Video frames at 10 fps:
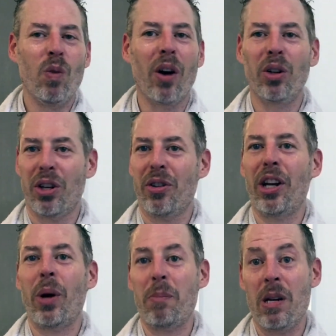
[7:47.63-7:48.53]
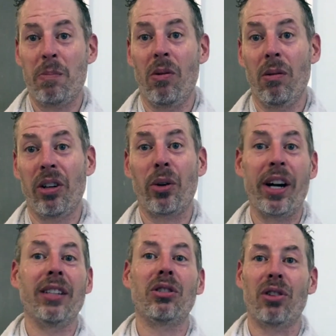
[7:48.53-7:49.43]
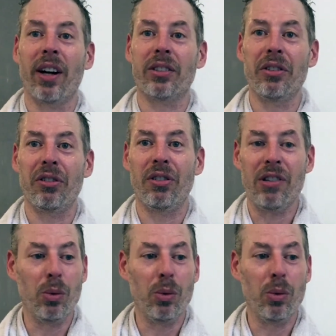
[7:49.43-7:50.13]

not only are they great people, they're great instructors.